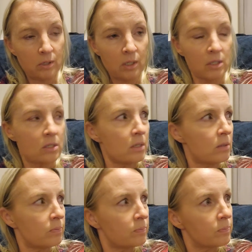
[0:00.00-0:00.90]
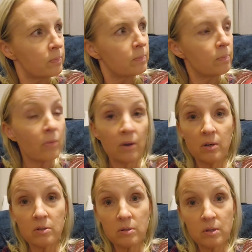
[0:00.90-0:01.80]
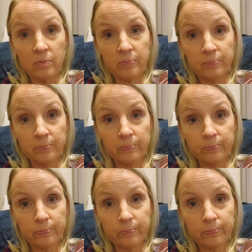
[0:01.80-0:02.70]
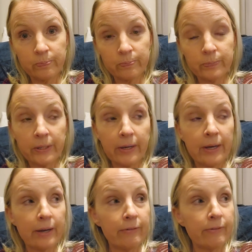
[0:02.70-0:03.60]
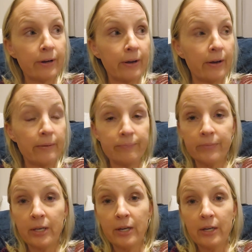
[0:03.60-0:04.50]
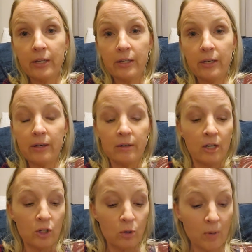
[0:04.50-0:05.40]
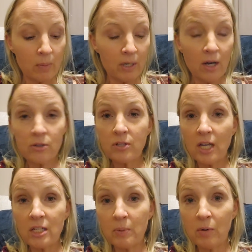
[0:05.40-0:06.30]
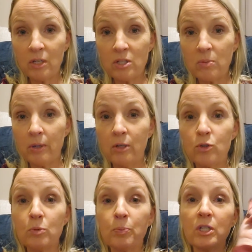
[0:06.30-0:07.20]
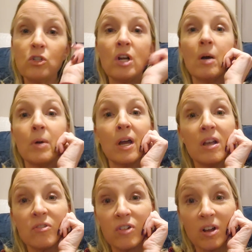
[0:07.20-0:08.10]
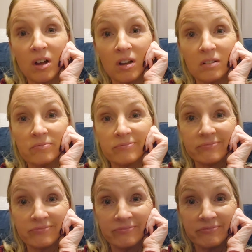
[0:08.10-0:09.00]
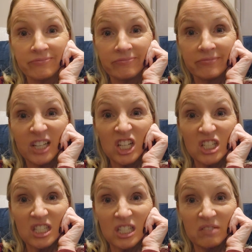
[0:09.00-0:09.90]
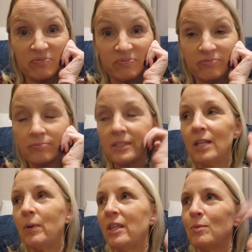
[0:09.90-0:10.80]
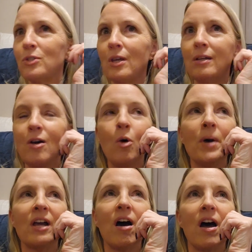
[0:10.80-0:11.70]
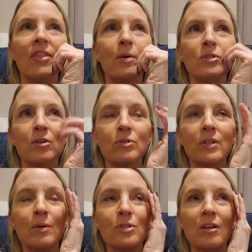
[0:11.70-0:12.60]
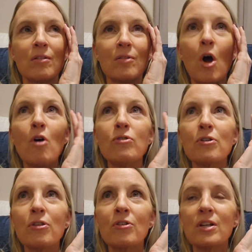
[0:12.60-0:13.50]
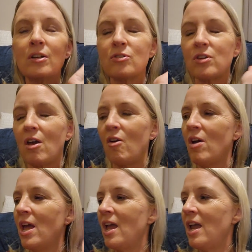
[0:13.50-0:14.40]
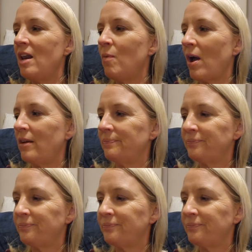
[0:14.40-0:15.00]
Hussy. Hussy. I ain't forgot. Yeah, you may be all sanctimonious and married to a preacher now, but I ain't forgot. Hussy. Anyway, that was like, oh my God, that was over, that was like over 30 years ago. Anyway,